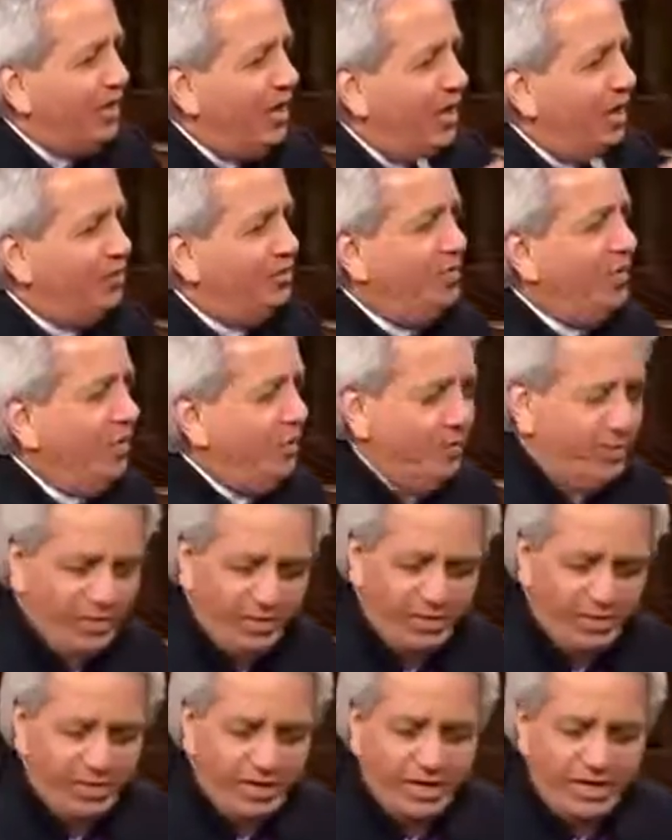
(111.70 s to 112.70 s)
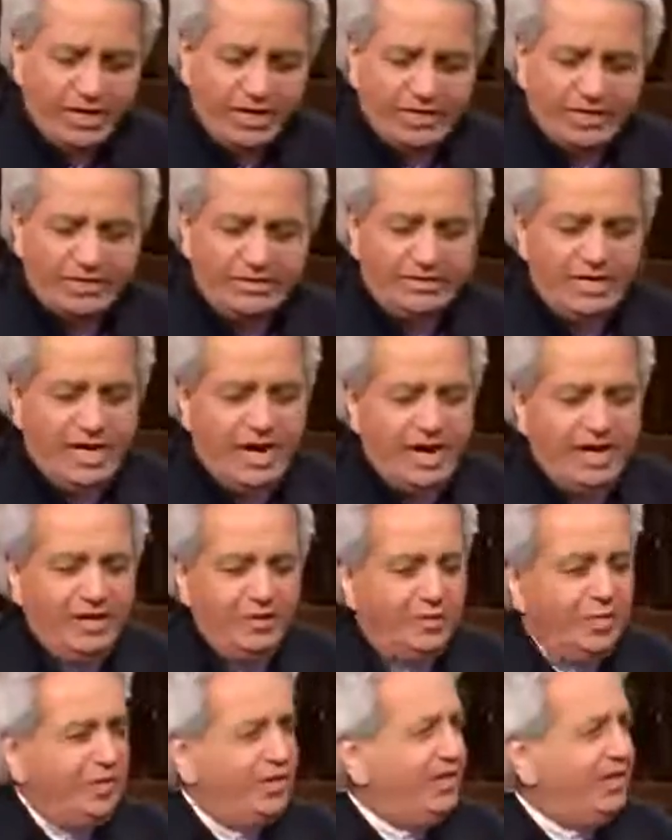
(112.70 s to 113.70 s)
young people
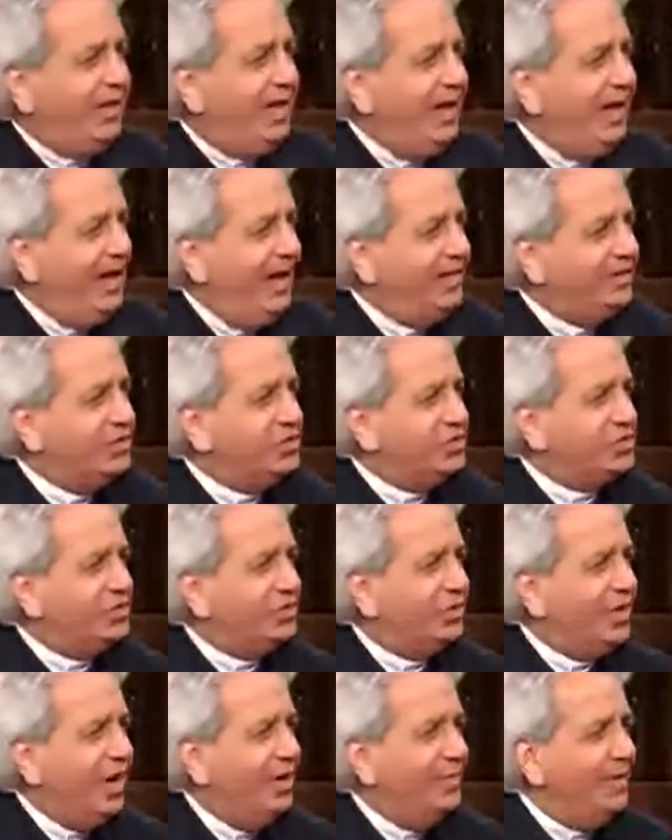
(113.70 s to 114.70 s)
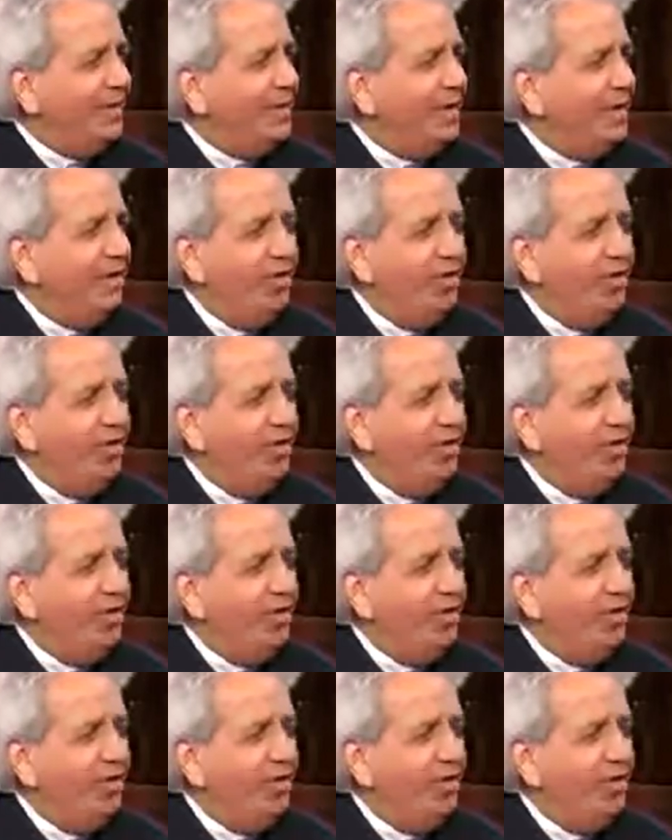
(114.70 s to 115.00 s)
dying with cancer. I mean,